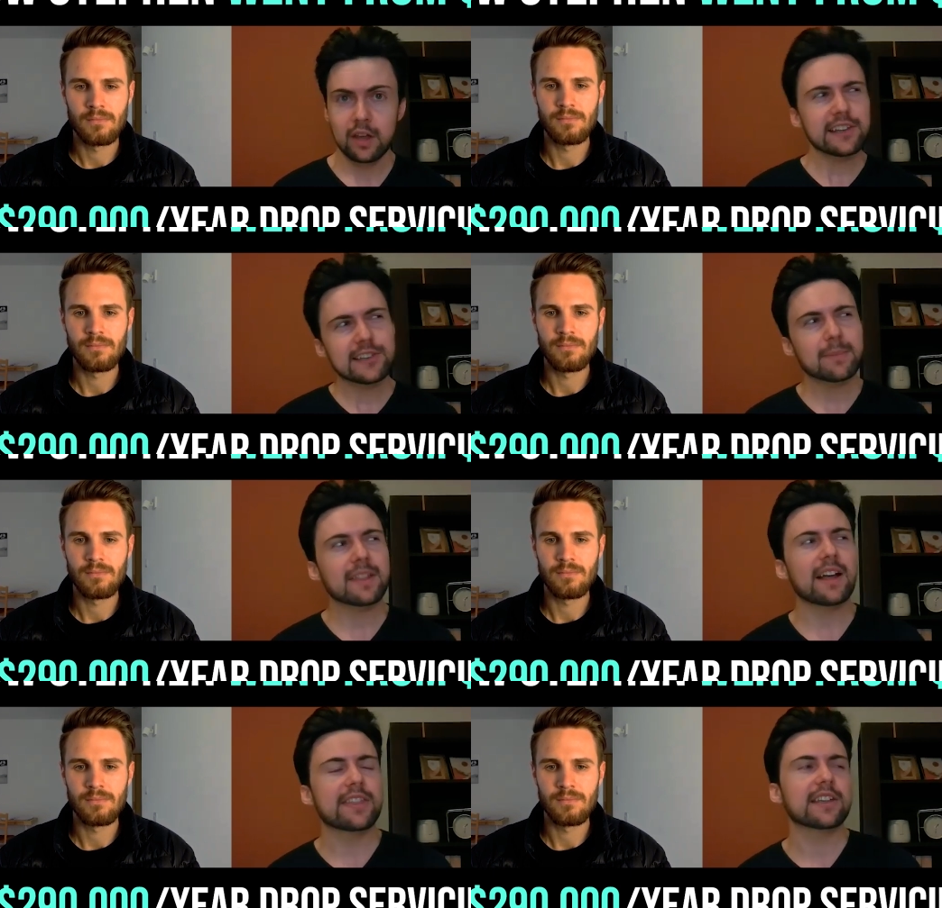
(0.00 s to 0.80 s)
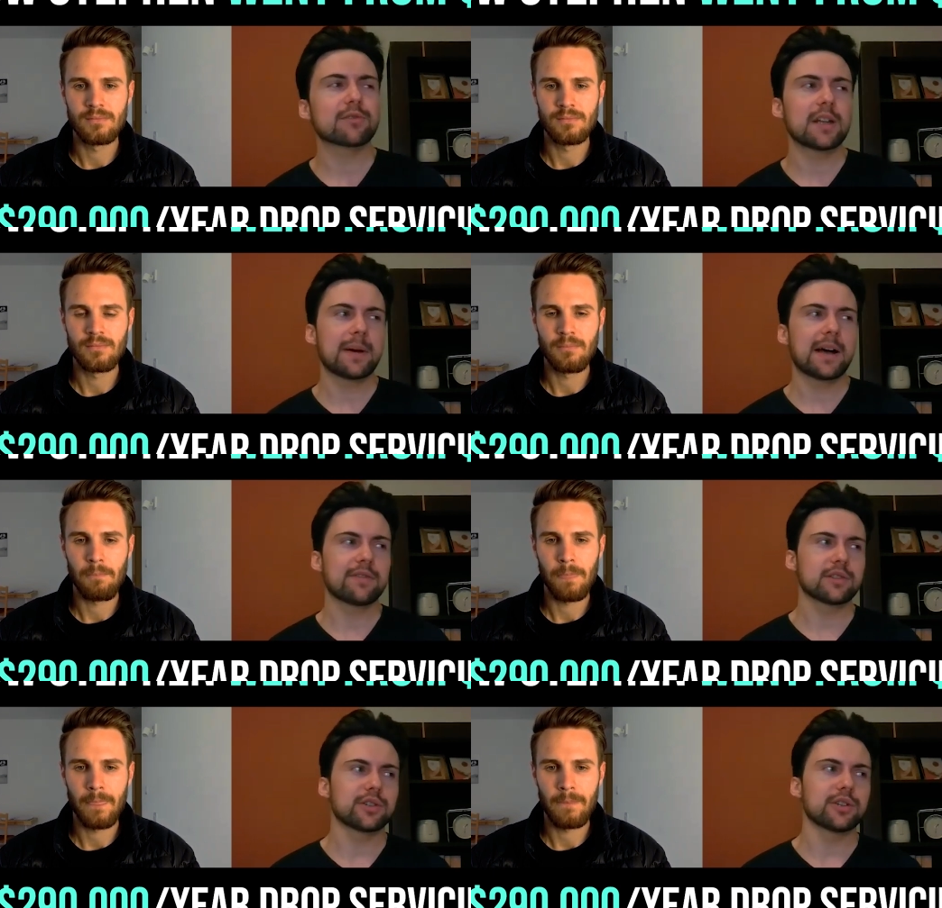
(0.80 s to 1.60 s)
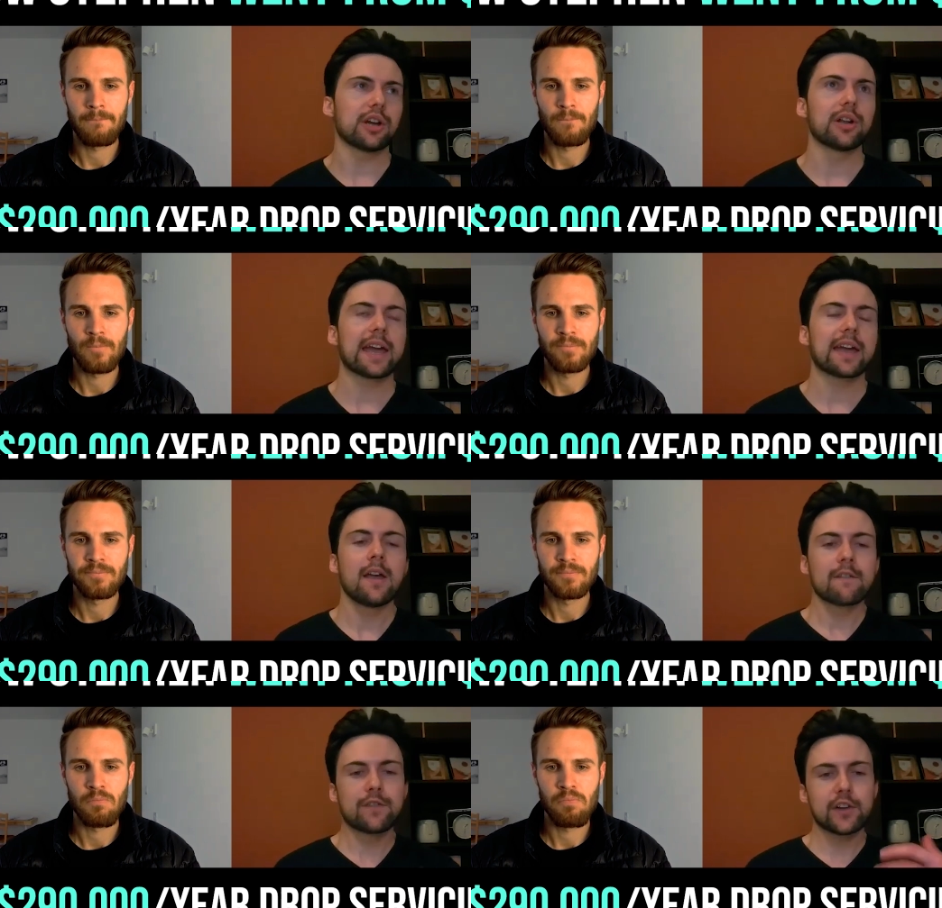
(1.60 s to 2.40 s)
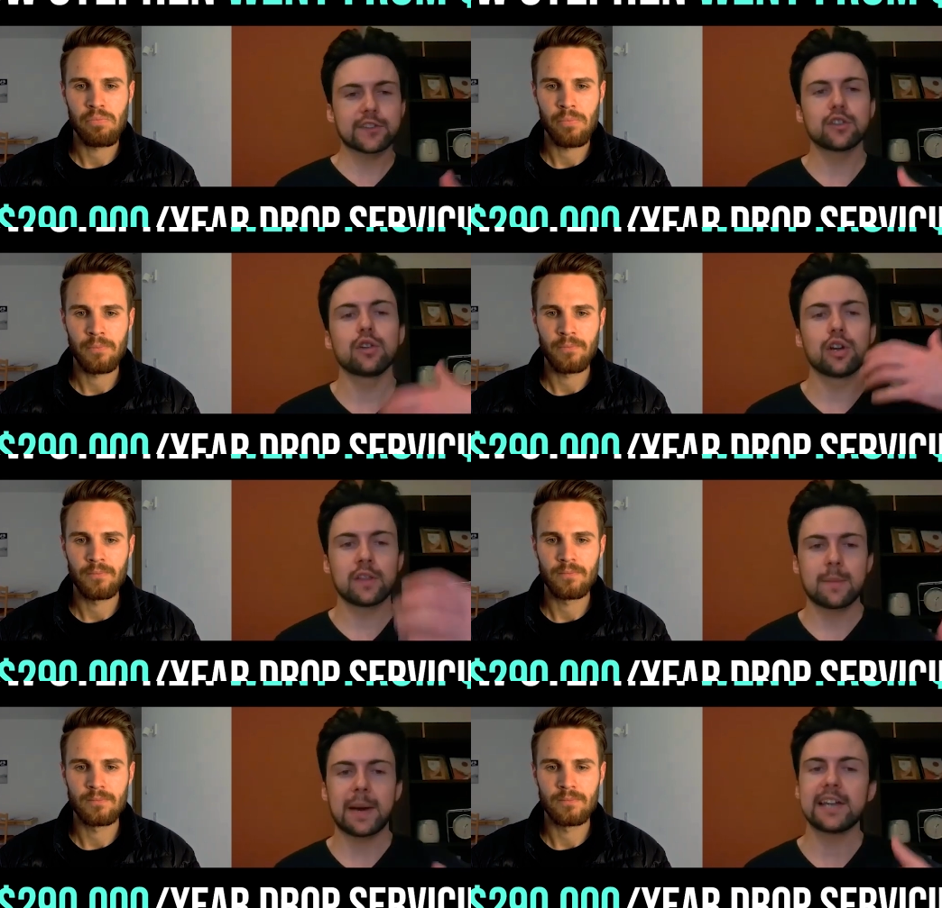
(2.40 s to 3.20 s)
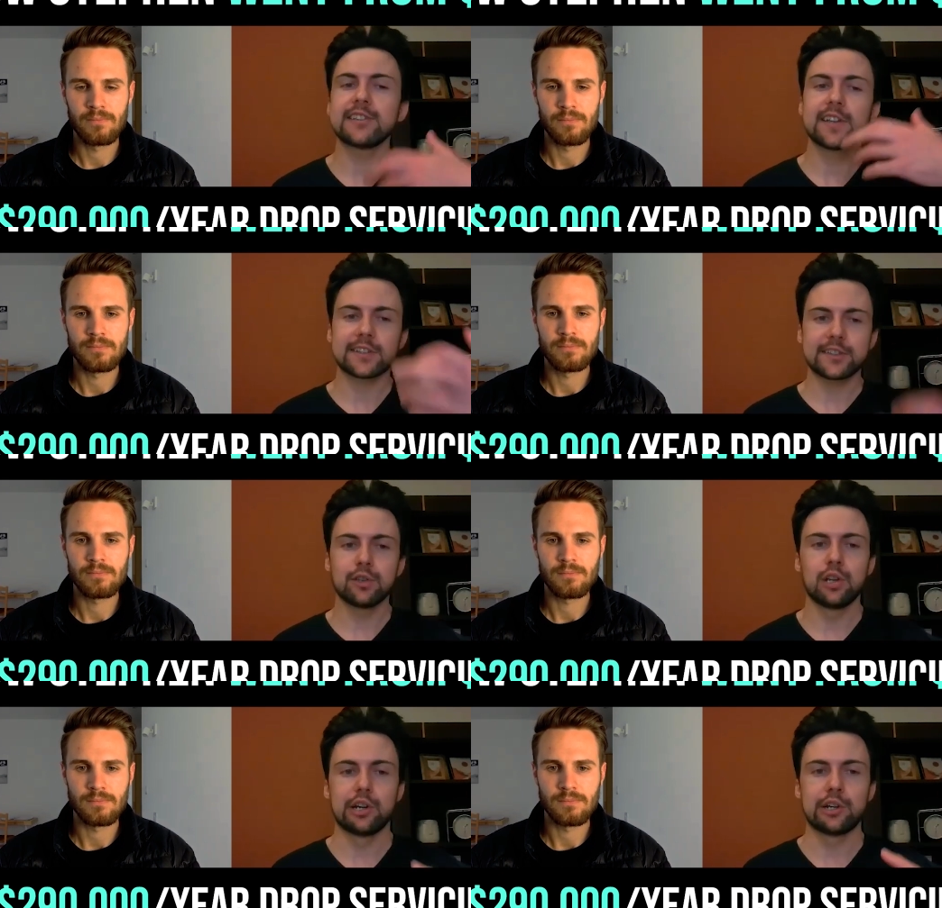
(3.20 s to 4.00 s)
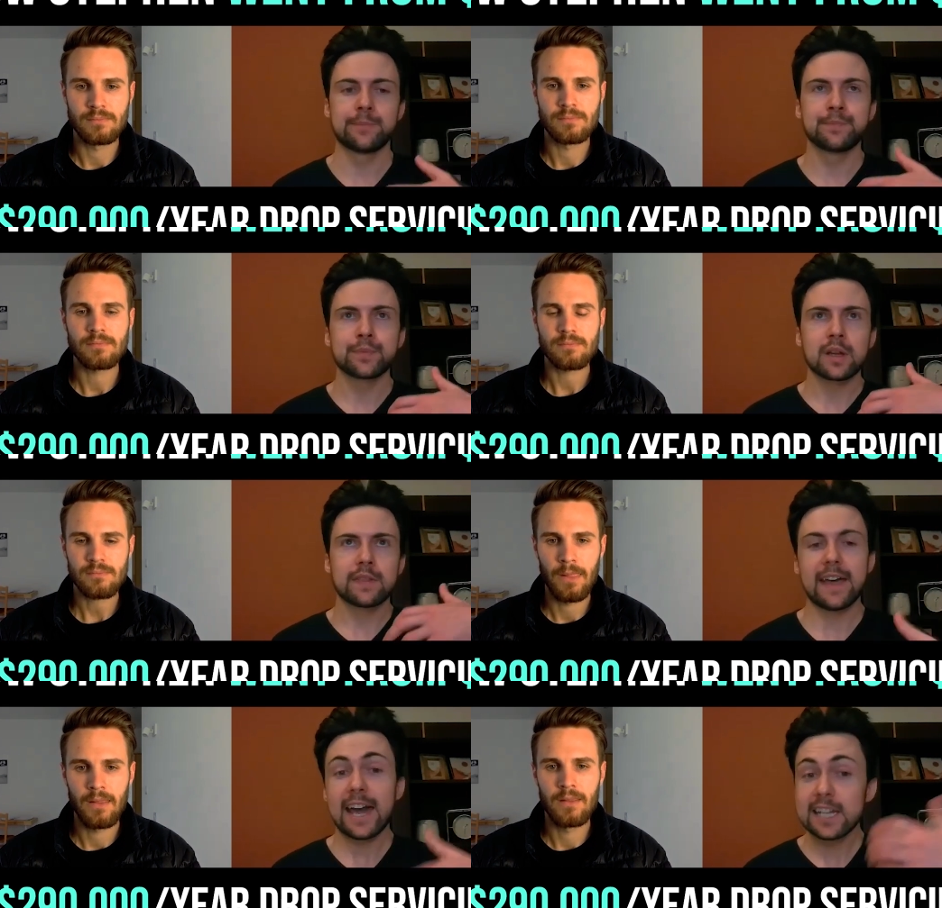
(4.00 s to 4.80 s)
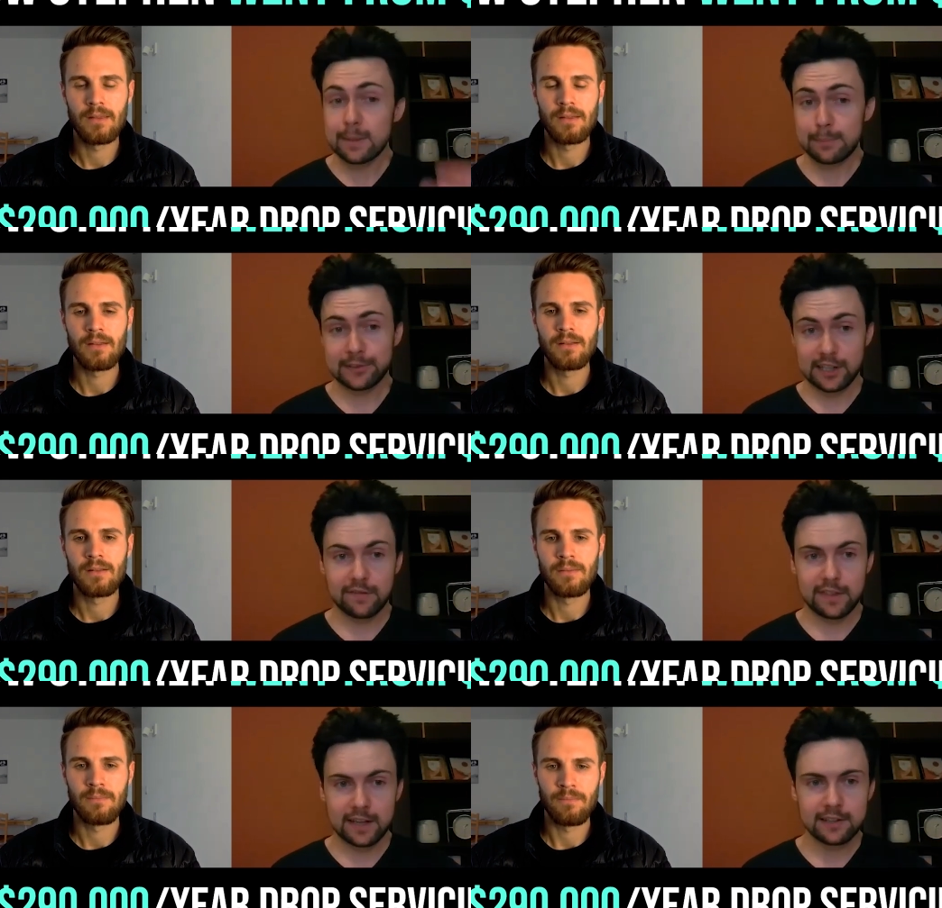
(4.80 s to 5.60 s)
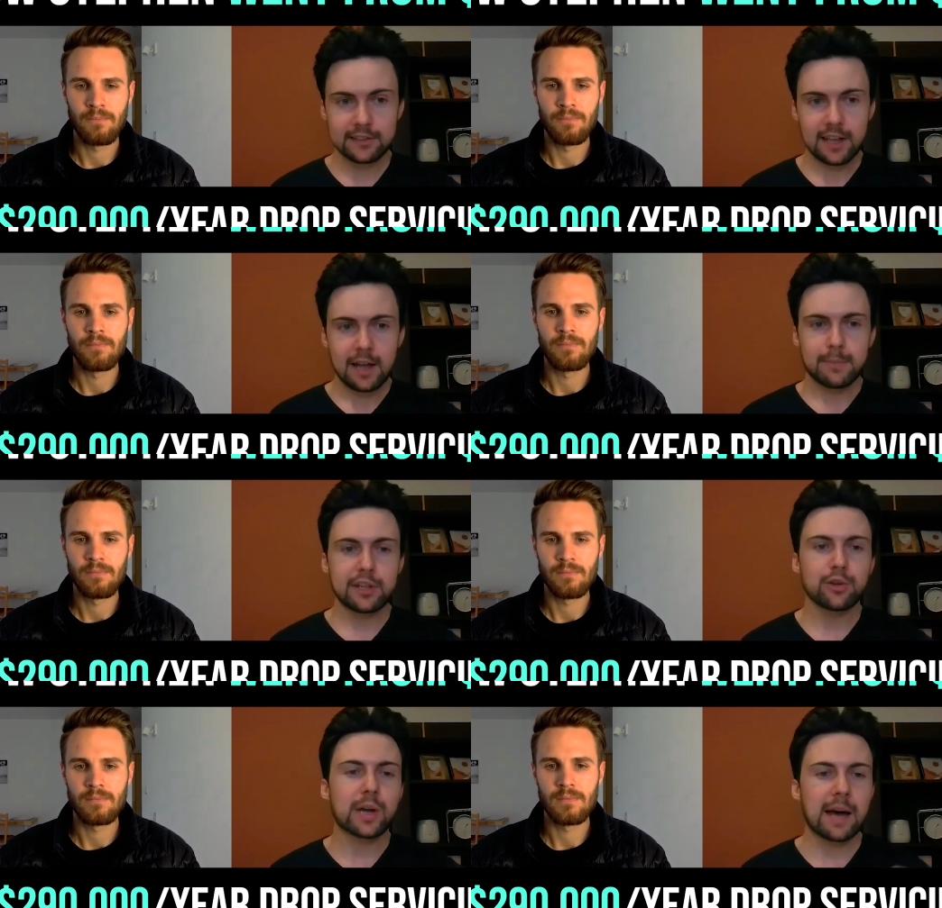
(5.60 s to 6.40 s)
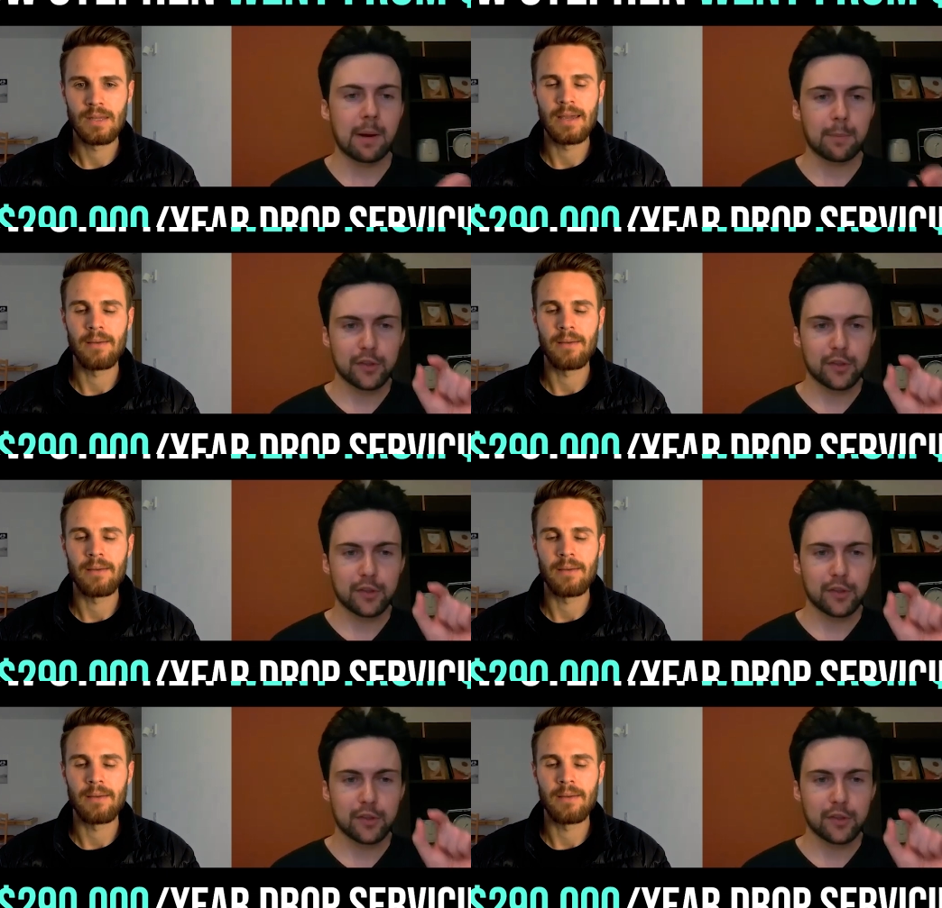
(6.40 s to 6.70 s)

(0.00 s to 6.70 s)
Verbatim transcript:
Speaker 1: That's something that I think is really powerful too. You know, like first you learn the basics, you learn the 80% of things, but then you come yeah.